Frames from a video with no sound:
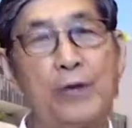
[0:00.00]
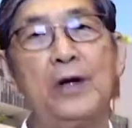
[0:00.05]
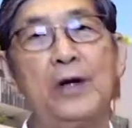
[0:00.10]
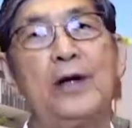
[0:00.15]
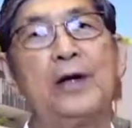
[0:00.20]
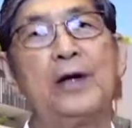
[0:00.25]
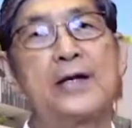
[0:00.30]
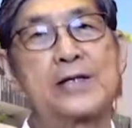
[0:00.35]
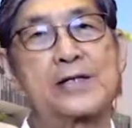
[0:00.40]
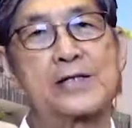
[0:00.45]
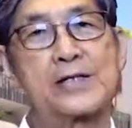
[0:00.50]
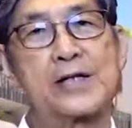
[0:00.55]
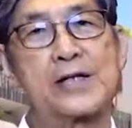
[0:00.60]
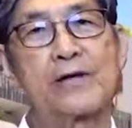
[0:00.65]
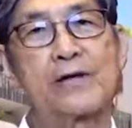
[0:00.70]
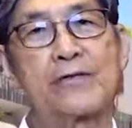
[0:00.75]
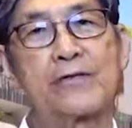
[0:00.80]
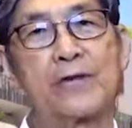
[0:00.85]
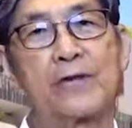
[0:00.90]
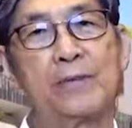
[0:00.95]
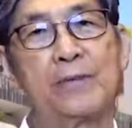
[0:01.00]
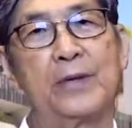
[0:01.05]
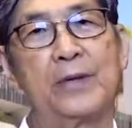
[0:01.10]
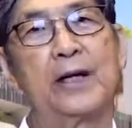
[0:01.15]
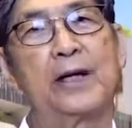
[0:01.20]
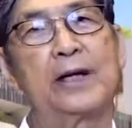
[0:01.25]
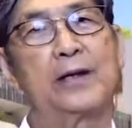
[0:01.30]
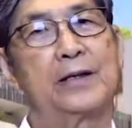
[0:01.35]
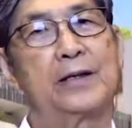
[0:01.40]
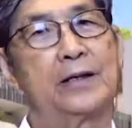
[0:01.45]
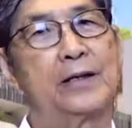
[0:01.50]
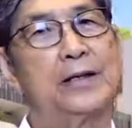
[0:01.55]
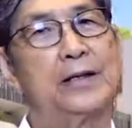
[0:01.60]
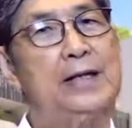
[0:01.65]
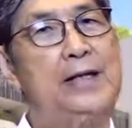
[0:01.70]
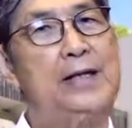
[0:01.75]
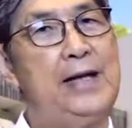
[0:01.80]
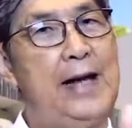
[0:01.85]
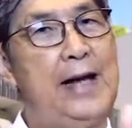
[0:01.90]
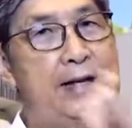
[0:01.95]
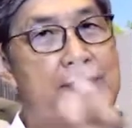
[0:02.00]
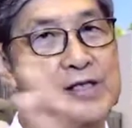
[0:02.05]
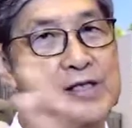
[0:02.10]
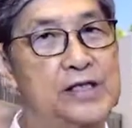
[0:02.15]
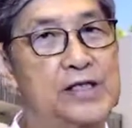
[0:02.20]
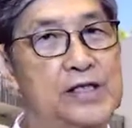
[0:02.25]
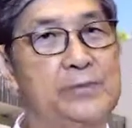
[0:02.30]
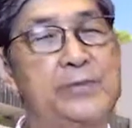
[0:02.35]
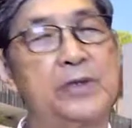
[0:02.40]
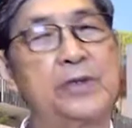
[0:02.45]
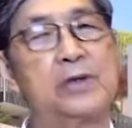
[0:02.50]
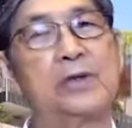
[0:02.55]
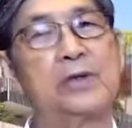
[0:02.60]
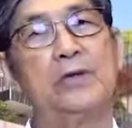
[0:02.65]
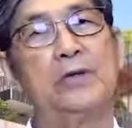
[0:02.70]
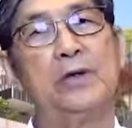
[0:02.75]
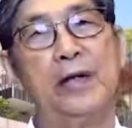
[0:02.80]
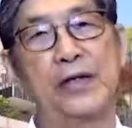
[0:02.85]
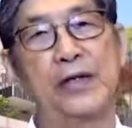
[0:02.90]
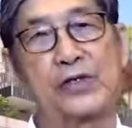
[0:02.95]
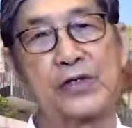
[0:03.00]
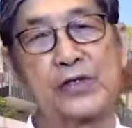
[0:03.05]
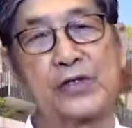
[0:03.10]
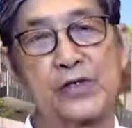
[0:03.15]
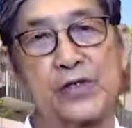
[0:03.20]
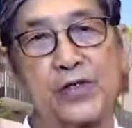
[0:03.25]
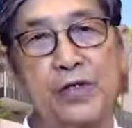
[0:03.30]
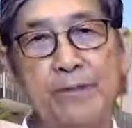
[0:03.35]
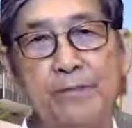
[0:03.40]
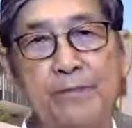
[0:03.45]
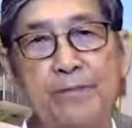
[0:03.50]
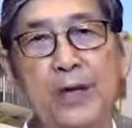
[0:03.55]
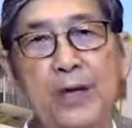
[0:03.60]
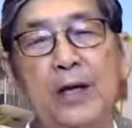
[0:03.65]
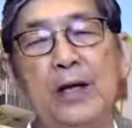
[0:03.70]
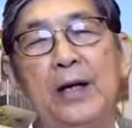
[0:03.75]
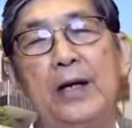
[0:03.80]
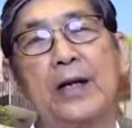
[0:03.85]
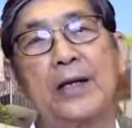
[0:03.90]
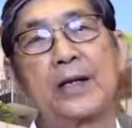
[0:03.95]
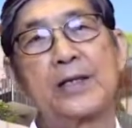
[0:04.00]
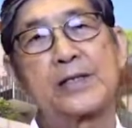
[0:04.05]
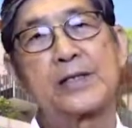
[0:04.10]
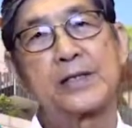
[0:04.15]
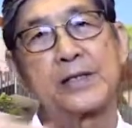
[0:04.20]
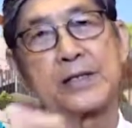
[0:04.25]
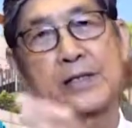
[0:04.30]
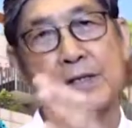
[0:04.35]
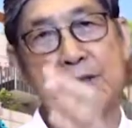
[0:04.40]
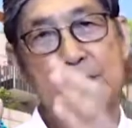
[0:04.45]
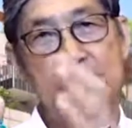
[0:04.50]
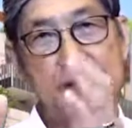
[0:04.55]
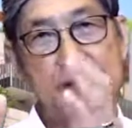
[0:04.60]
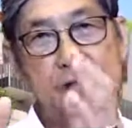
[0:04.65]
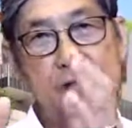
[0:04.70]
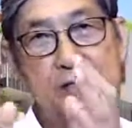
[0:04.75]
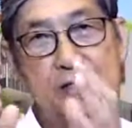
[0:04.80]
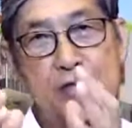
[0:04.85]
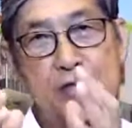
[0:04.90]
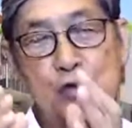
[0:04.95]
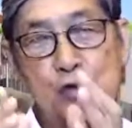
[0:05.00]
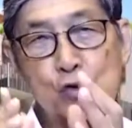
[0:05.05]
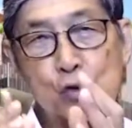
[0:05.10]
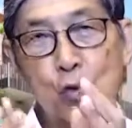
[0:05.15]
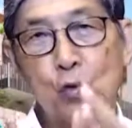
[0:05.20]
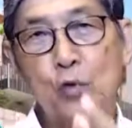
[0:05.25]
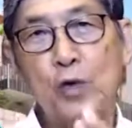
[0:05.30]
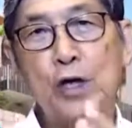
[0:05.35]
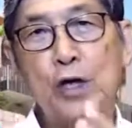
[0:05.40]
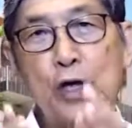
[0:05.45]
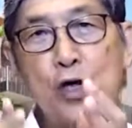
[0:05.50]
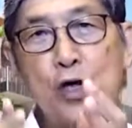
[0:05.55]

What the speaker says: his son from a illegitimate relationship. This is his only